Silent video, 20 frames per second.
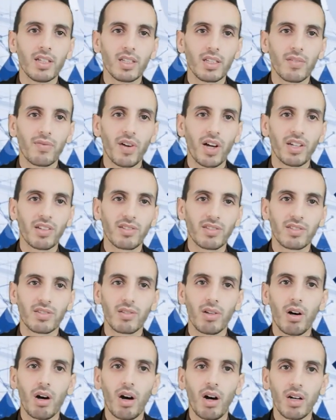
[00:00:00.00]
defined as
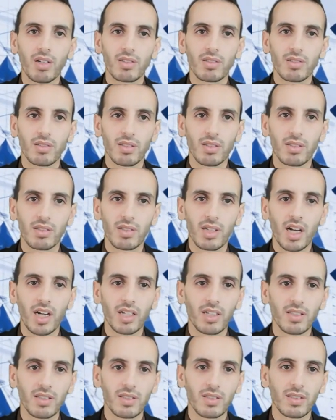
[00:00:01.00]
the art and the
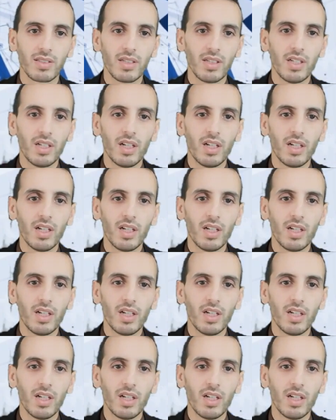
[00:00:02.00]
science